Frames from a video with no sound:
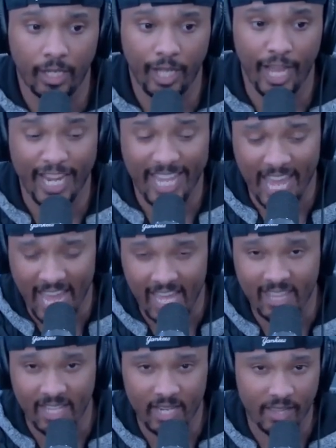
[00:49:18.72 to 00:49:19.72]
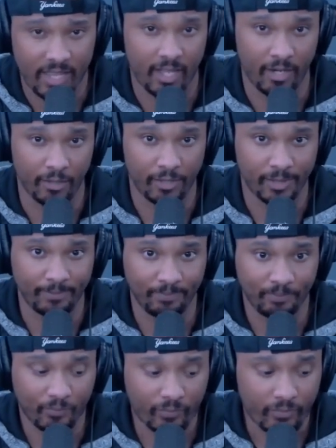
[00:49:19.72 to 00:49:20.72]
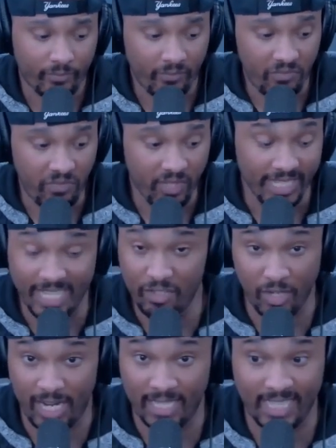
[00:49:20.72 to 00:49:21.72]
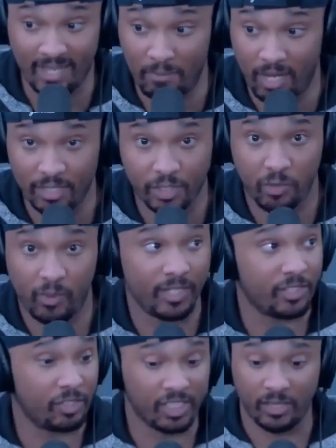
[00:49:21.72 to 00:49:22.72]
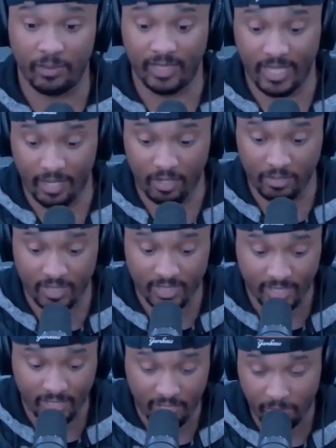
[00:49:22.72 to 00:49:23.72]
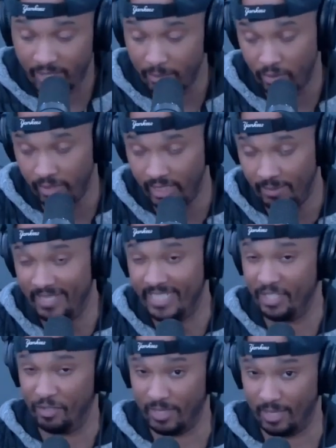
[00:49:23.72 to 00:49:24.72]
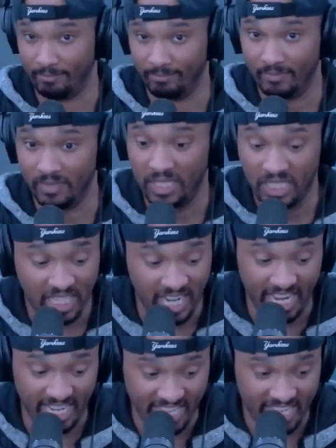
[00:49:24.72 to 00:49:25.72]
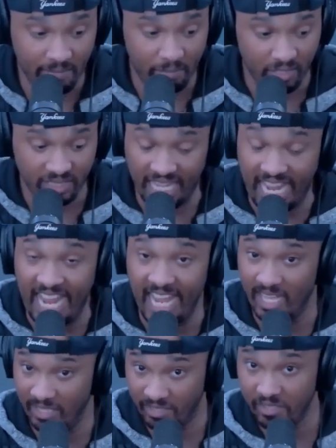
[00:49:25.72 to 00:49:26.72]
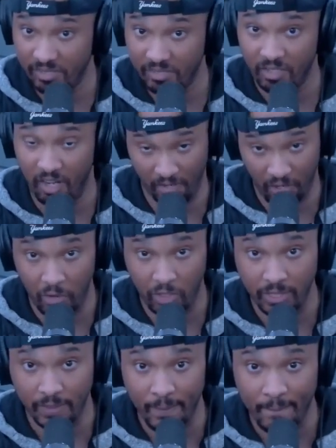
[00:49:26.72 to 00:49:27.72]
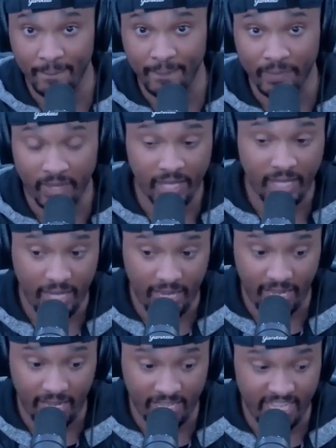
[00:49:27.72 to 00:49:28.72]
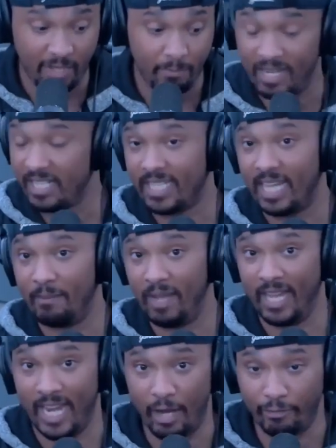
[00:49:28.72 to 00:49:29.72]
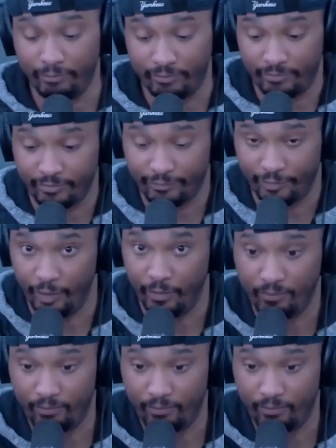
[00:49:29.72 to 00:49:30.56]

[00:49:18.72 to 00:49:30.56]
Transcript: And he had that in Thanos. He tried that macho wacho shit with Thanos and said, come here, boy, let me teach you something. And he put the hands on Hulk. And he bitched that man out for